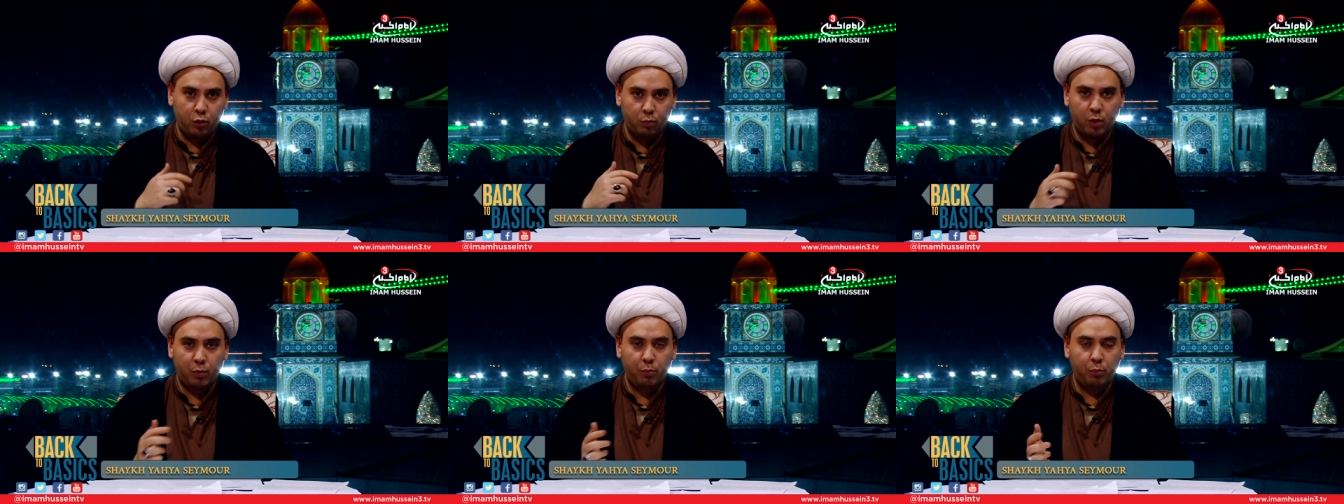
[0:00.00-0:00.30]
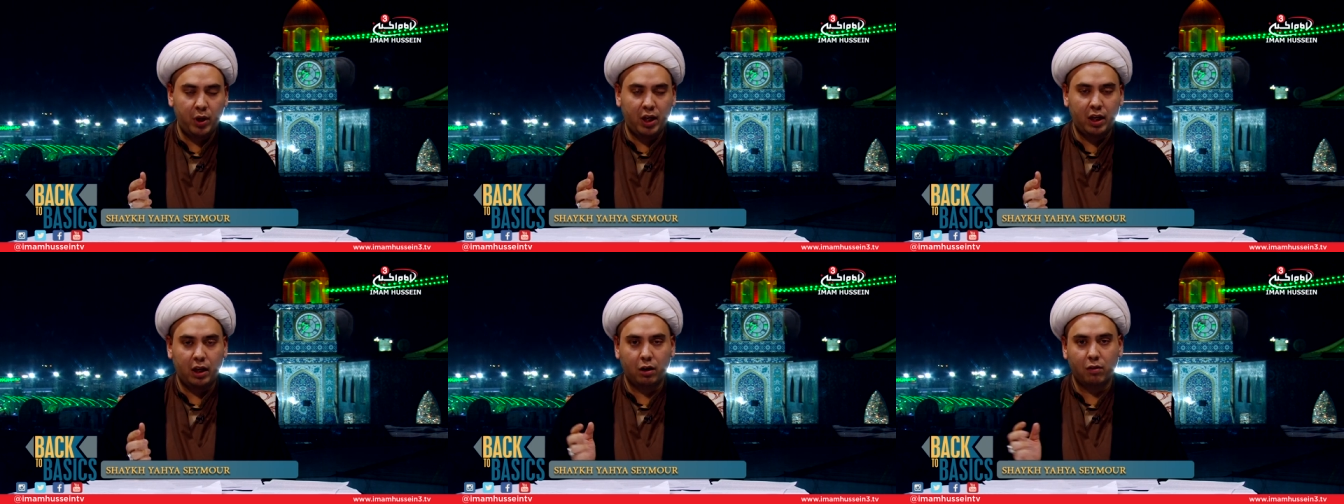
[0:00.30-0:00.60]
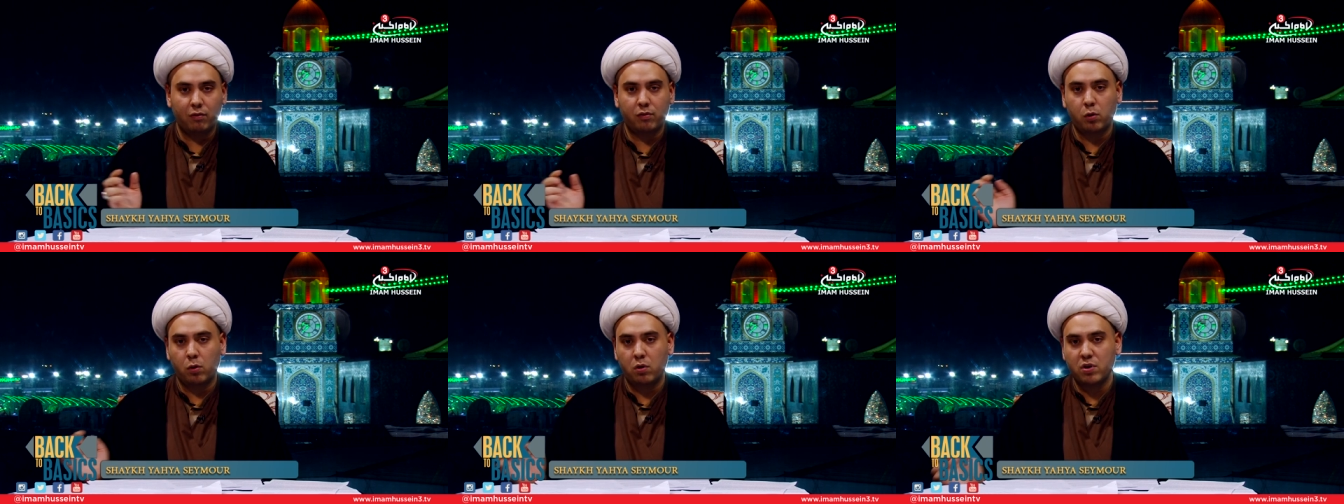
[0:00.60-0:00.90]
human being.
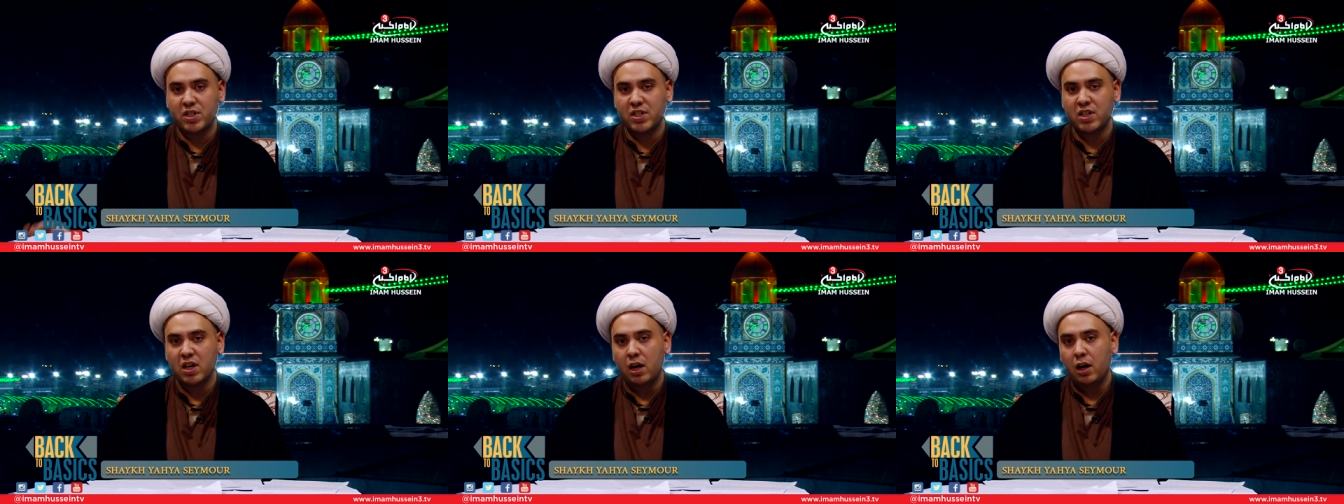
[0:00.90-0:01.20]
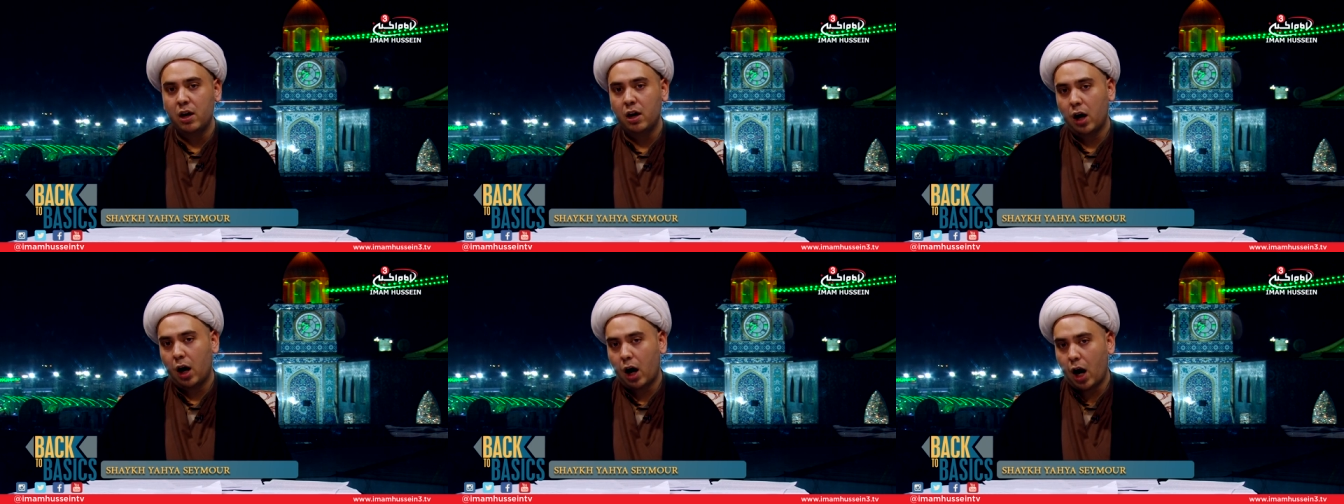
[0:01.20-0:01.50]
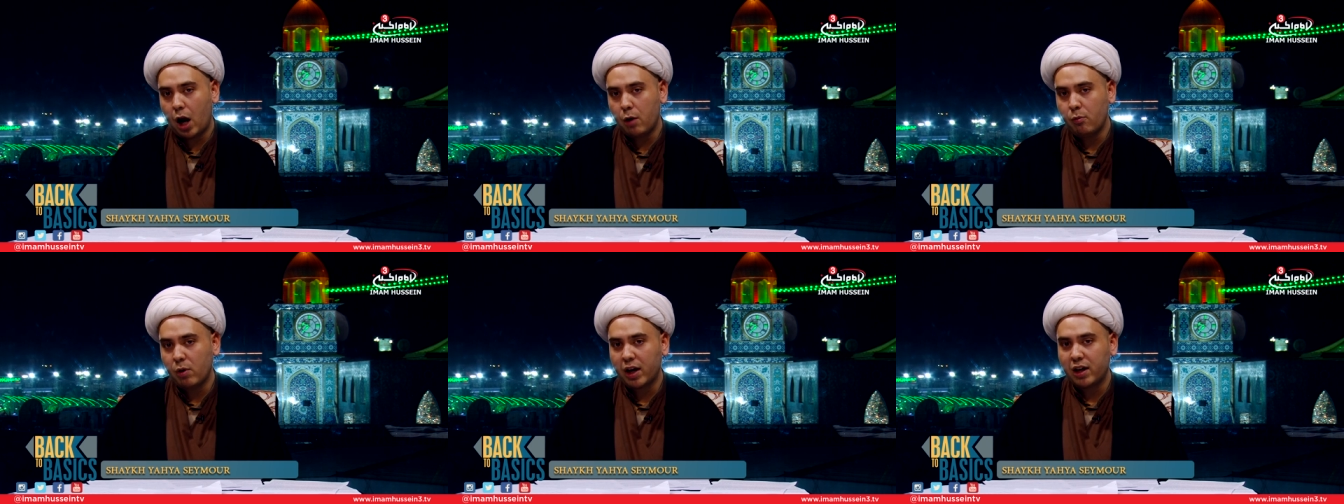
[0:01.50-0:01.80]
Of course,
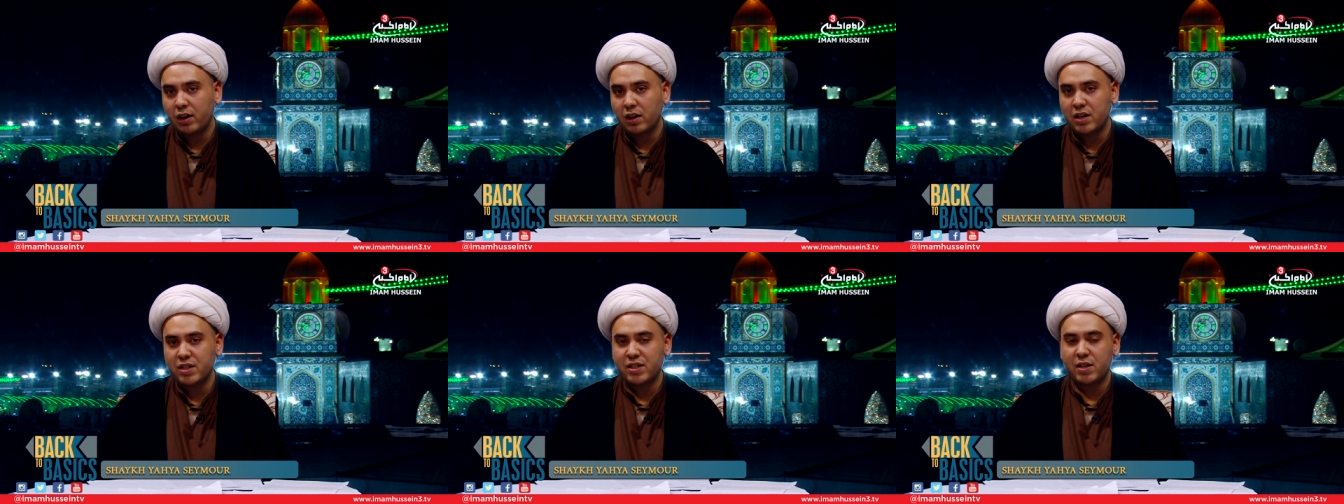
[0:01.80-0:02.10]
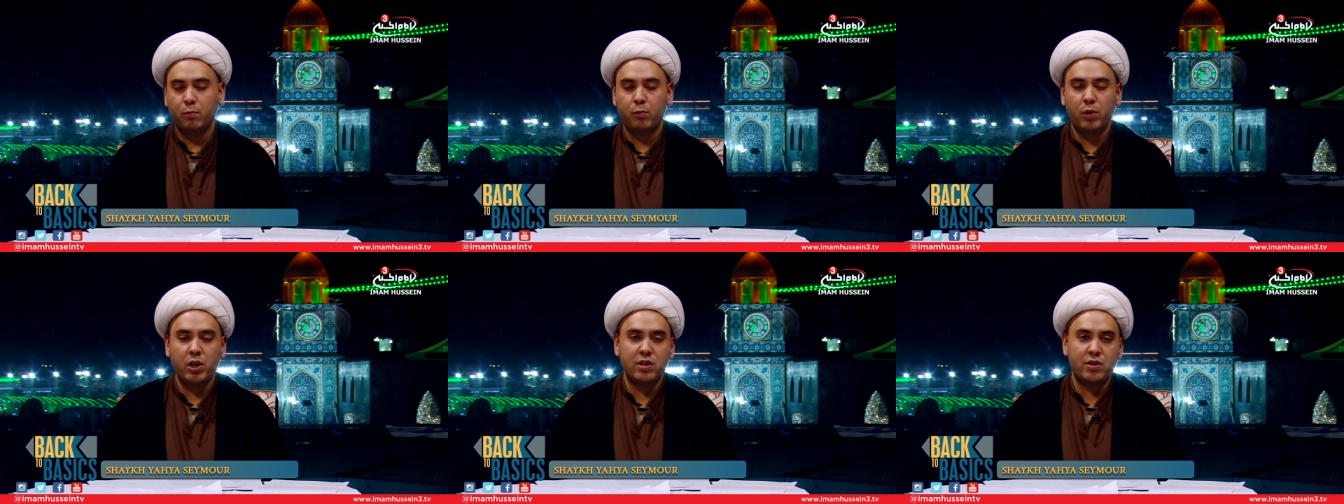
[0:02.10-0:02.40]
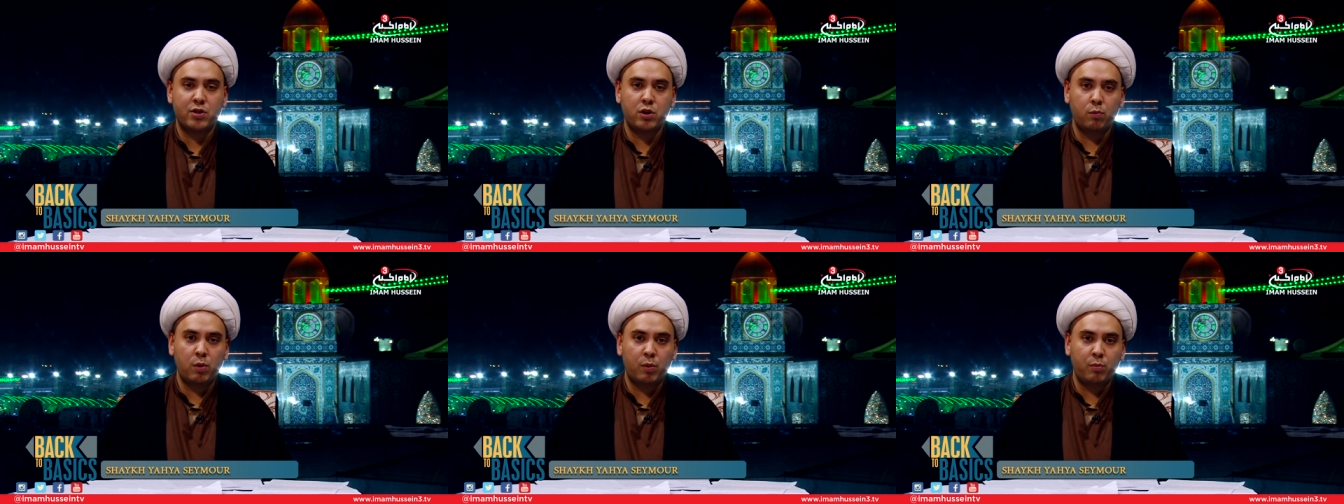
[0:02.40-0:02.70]
I recognize that we
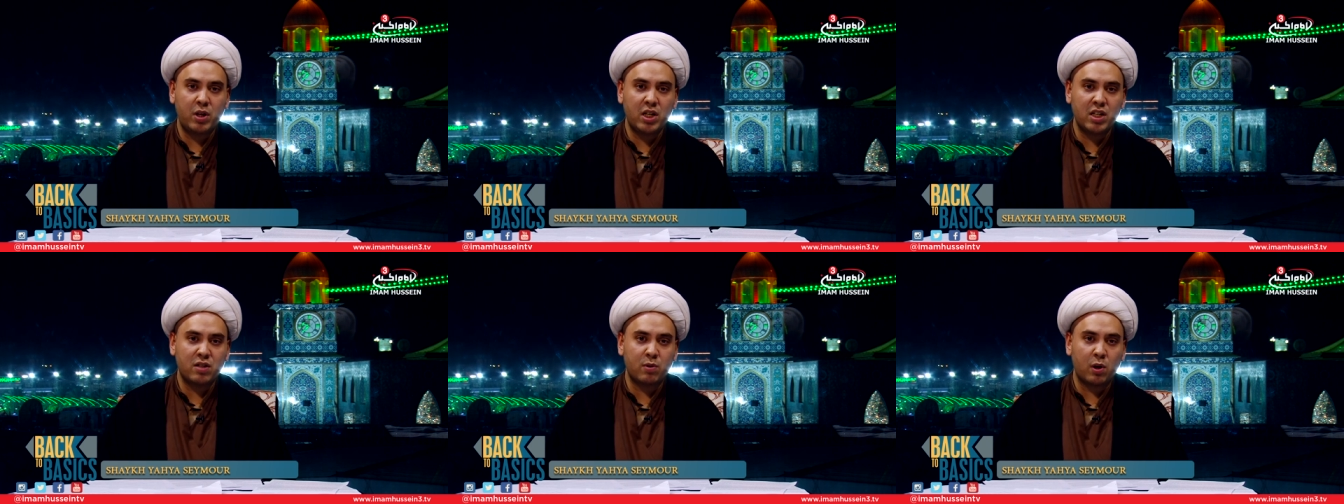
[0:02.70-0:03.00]
as human beings,